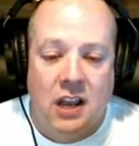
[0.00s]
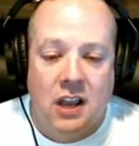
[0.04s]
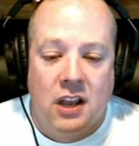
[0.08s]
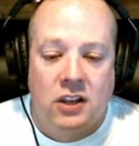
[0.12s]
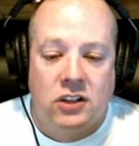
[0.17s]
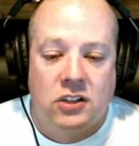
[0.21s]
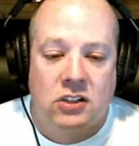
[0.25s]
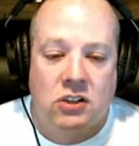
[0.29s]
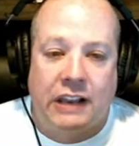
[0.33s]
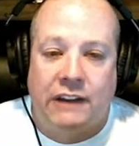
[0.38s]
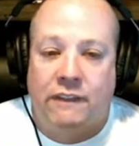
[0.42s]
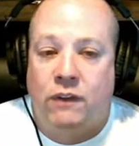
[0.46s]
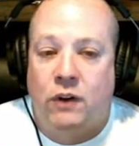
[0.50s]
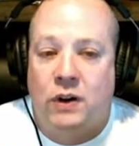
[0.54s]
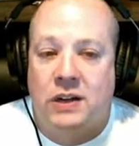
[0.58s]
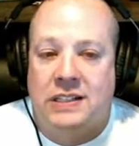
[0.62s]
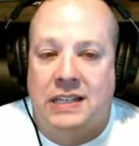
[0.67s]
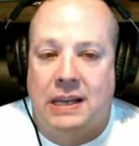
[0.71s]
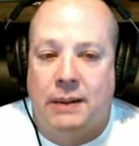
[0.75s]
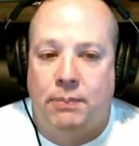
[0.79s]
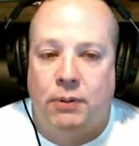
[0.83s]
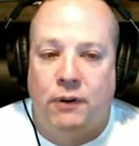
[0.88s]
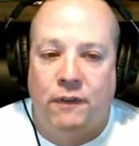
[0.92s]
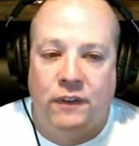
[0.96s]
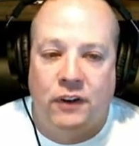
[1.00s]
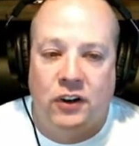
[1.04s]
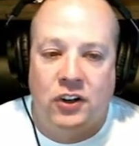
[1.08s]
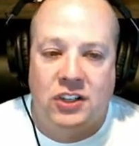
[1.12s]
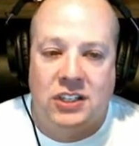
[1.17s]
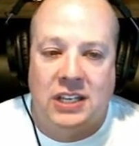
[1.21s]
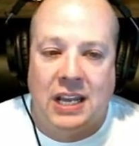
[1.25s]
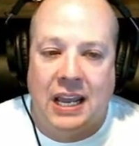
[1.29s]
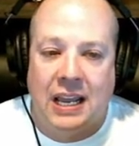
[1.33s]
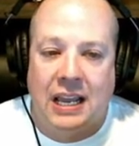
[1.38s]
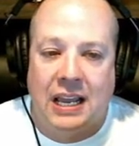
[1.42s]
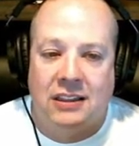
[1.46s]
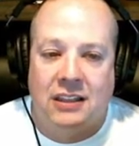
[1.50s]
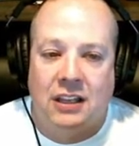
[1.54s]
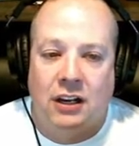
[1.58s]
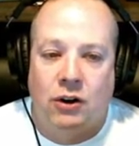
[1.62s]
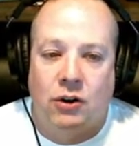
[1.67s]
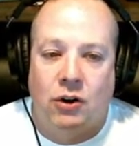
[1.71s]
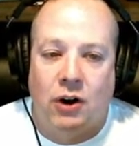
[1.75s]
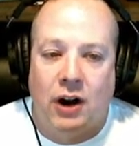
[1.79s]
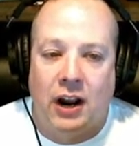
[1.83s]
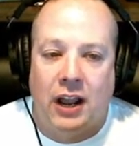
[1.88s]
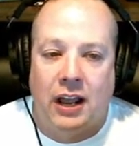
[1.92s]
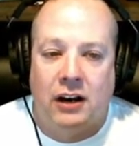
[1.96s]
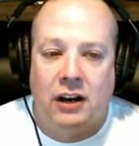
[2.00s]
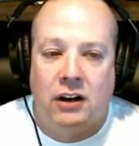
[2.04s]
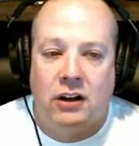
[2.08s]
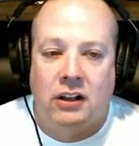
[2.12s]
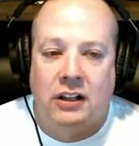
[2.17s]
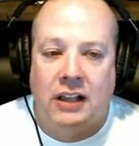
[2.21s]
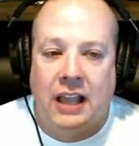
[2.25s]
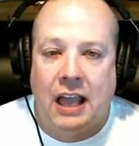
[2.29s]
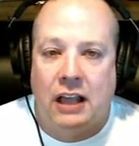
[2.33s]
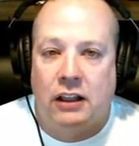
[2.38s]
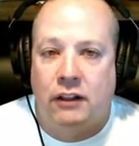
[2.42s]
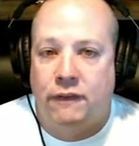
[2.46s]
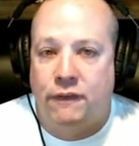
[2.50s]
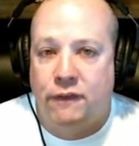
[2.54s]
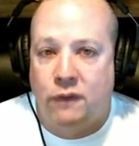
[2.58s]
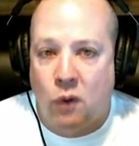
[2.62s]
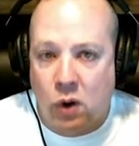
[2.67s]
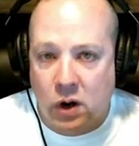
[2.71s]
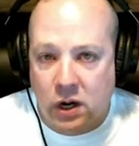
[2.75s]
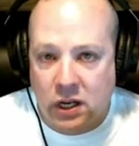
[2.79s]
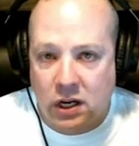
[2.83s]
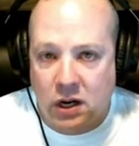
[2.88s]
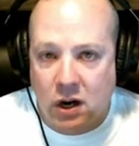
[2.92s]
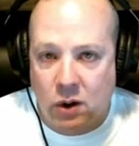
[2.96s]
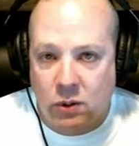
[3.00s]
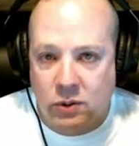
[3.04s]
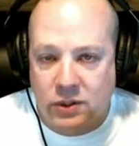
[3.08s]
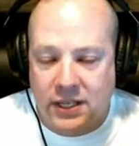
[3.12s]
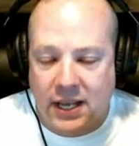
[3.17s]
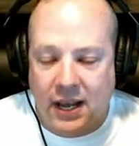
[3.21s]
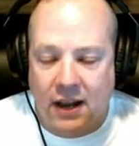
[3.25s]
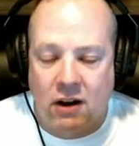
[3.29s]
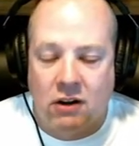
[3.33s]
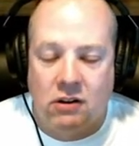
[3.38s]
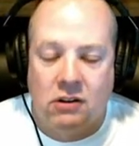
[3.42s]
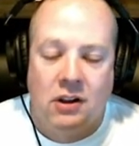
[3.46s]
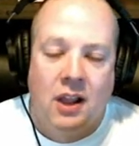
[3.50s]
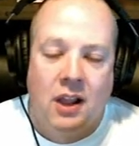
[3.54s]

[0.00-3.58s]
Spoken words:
So for example, if you're staying at the Grand Californian Hotel